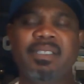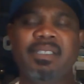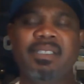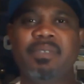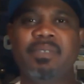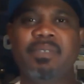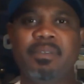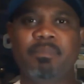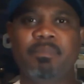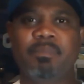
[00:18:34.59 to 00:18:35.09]

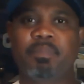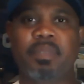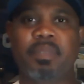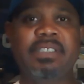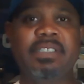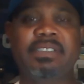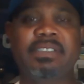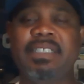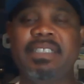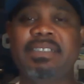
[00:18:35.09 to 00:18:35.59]
We
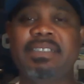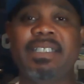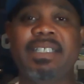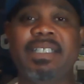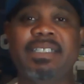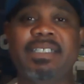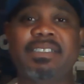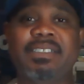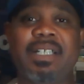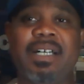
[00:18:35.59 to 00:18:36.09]
preseason
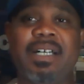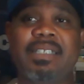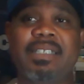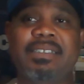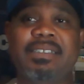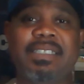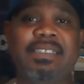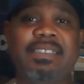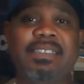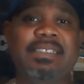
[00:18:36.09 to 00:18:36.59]
against
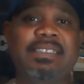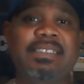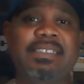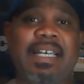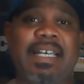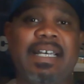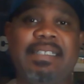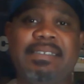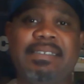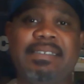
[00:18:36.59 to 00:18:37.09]
Tennessee
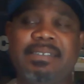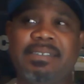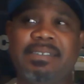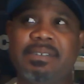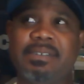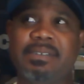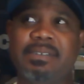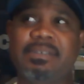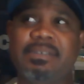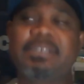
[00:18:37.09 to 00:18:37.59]
Titans.
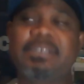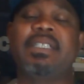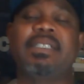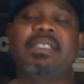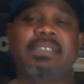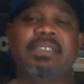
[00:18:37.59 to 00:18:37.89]
What was he at?